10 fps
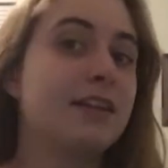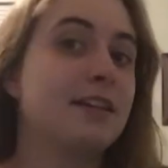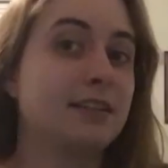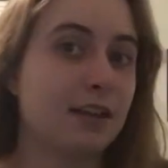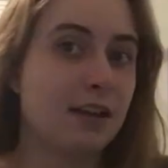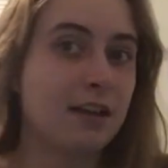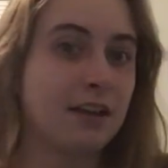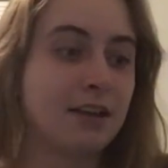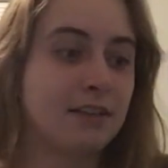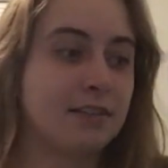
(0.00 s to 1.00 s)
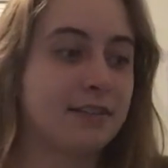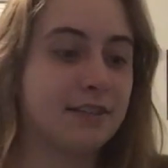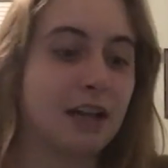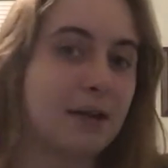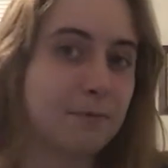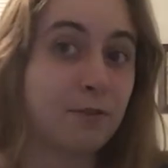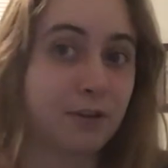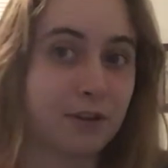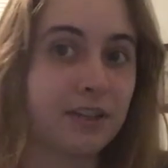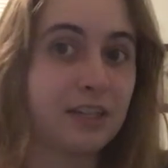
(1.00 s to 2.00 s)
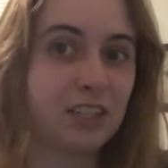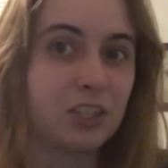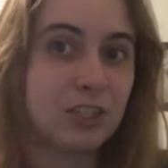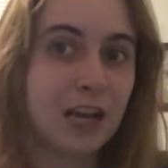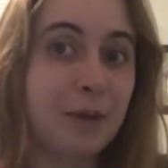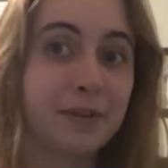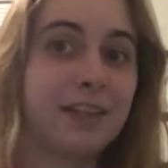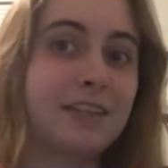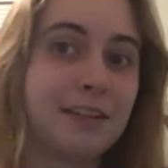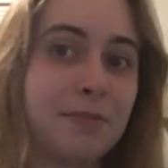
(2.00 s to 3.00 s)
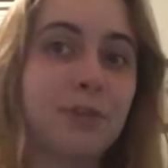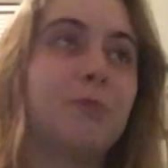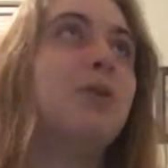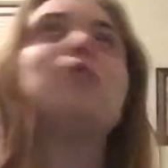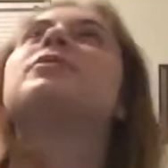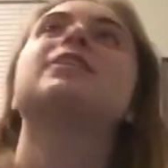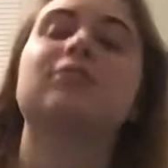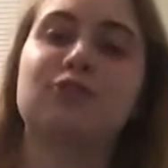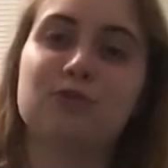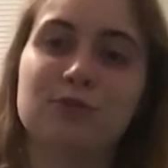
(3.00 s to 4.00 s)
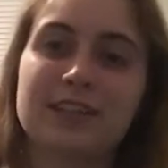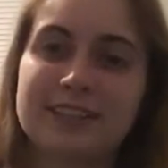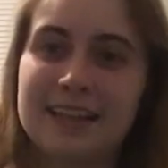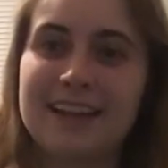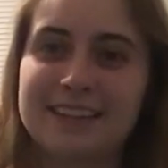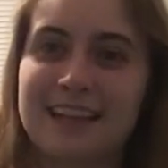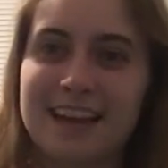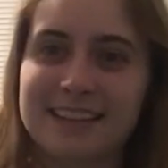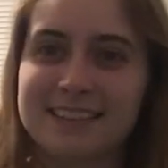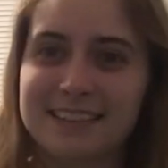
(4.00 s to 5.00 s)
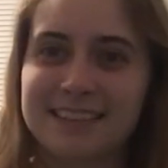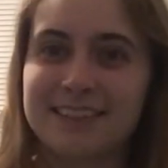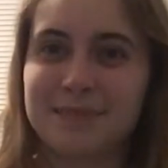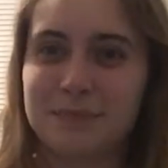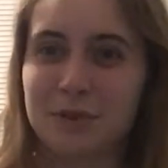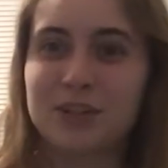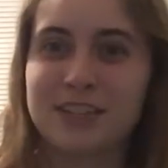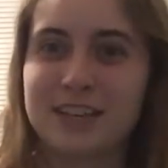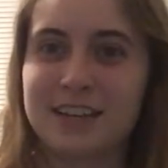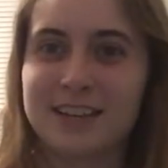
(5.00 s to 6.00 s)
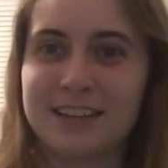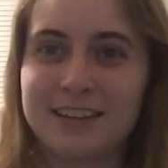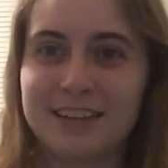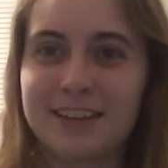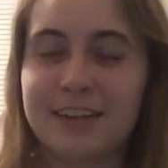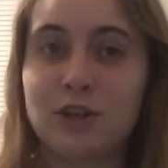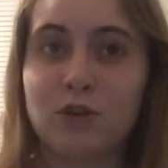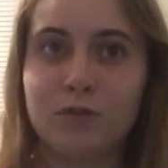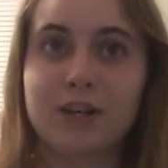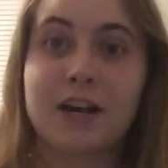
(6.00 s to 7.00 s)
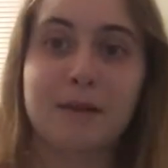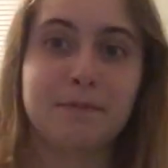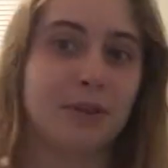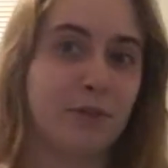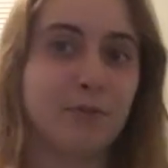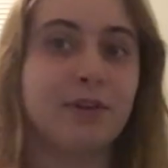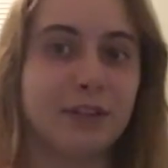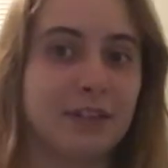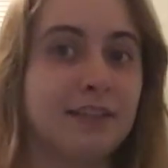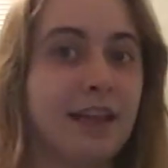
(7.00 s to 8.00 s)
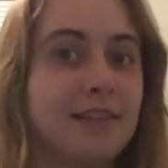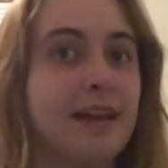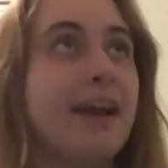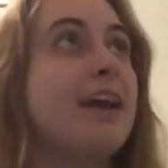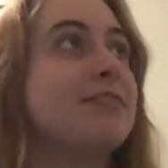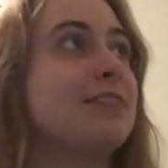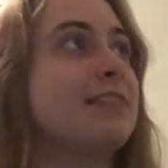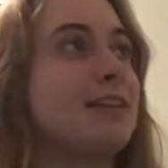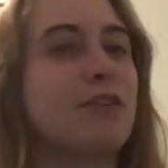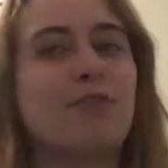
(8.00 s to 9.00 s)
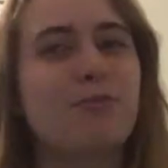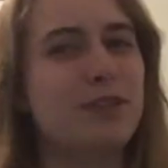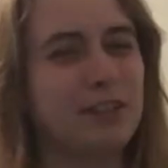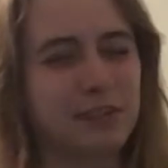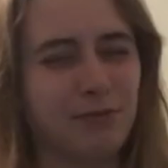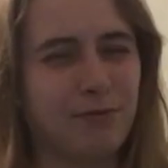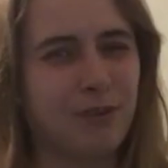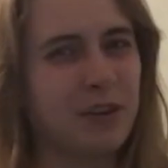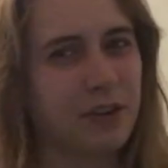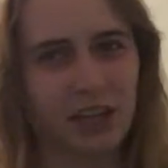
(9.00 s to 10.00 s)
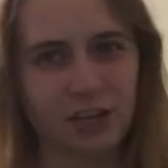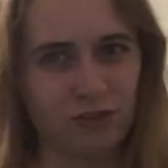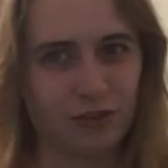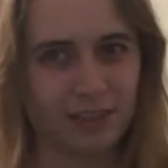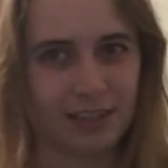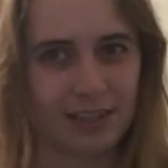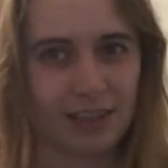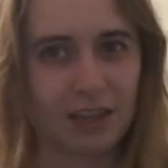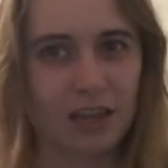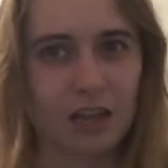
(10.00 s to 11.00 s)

can stop killing for a moment to extend that mercy and overcome the thrill. And I have to say, the thrill is very interesting